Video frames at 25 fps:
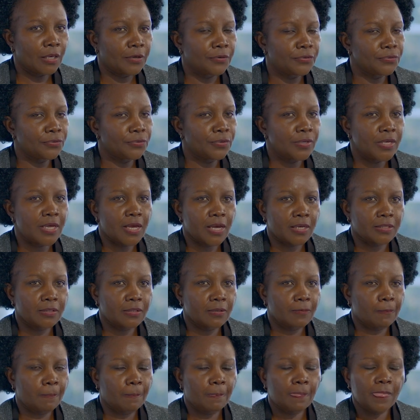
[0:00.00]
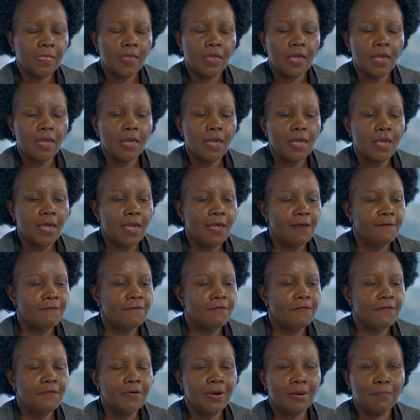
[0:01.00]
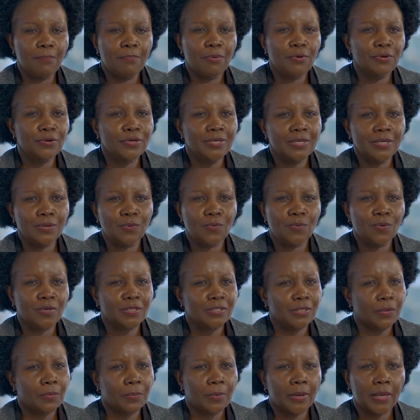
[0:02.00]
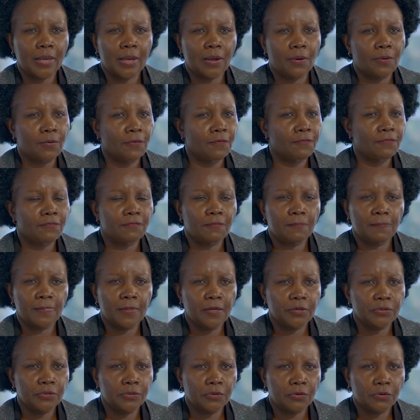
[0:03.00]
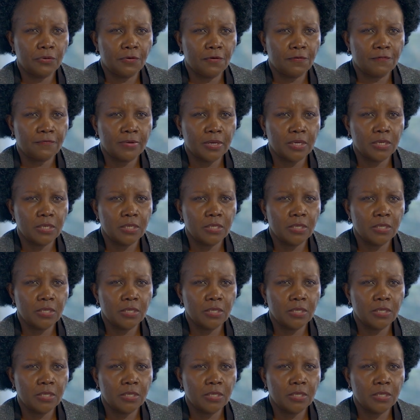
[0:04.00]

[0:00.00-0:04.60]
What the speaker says: In 2 years, everybody was aware of COVID.